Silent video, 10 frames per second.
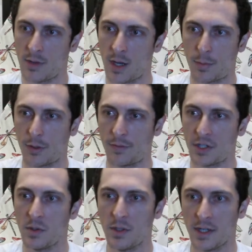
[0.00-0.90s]
a
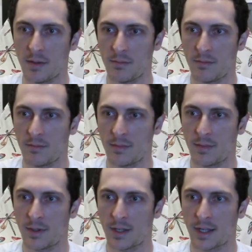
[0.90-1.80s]
perfect unity,
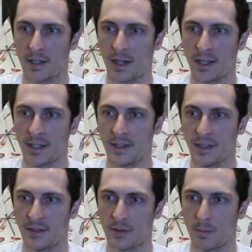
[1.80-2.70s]
cannot
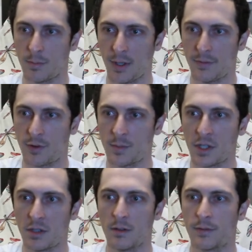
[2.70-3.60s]
exist but from the
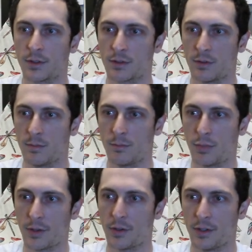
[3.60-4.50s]
universal
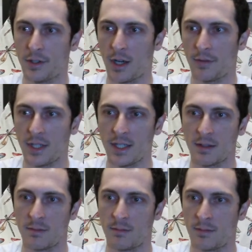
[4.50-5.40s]
brotherhood of
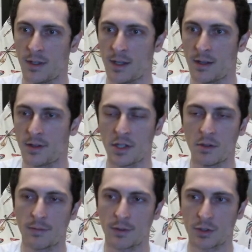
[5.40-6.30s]
Eden, the
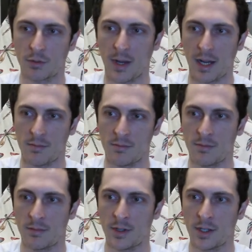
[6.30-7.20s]
universal man,
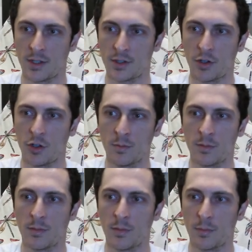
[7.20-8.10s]
to
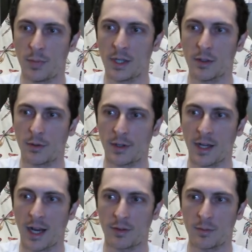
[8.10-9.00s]
whom be
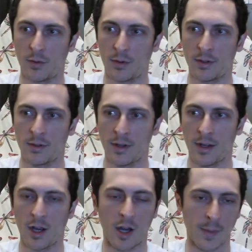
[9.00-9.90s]
glory evermore.
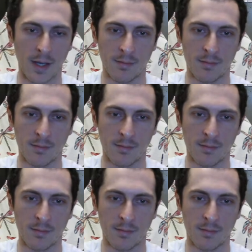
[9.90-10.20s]
Amen.